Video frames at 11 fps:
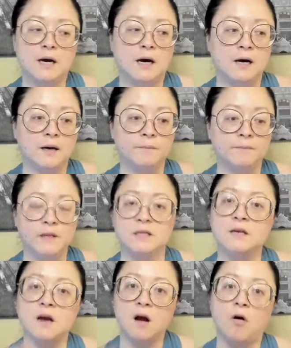It's
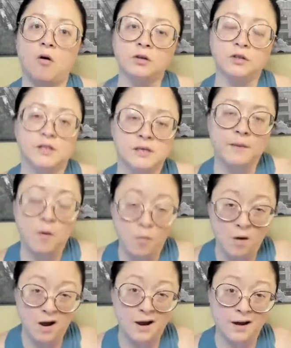not all just about
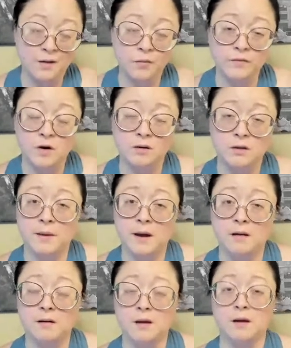wine. We've talked
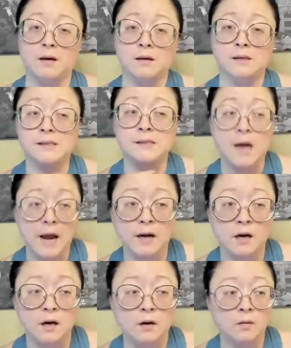about
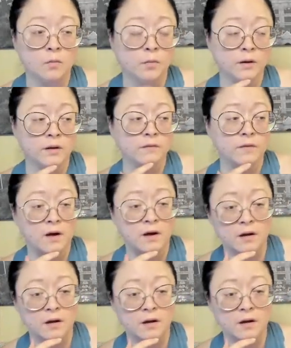cider. We've